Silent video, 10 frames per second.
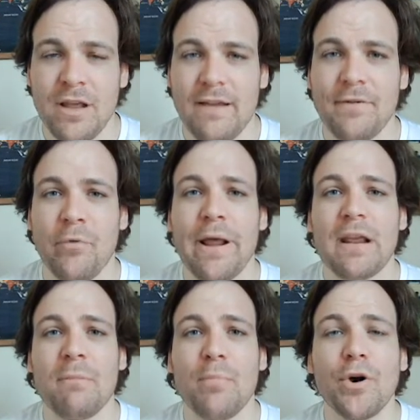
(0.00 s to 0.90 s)
If you're writing
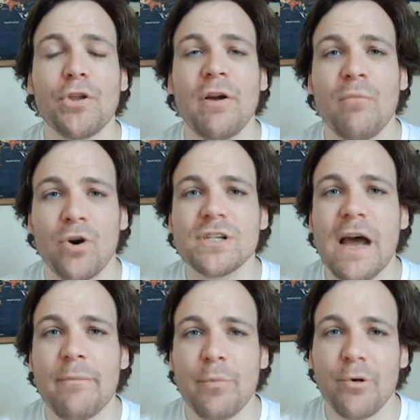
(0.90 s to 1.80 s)
a book, you have more
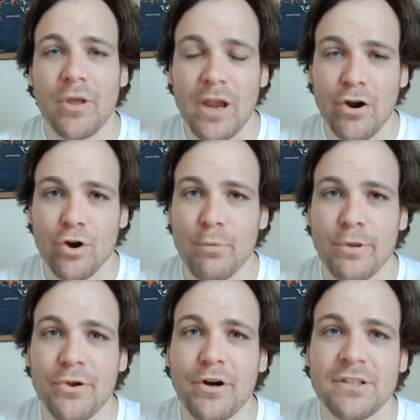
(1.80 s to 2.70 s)
time to build a character,
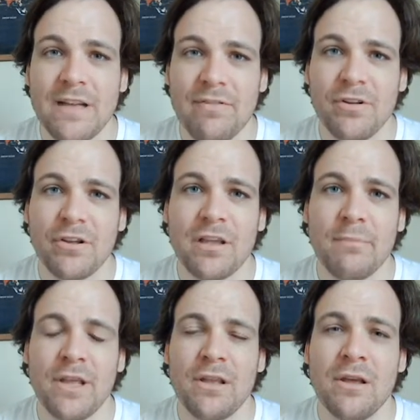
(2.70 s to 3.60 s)
but there are definitely going to
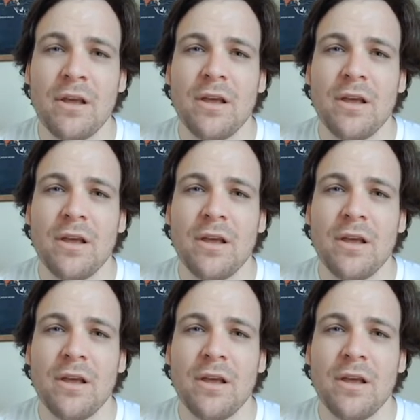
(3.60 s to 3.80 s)
be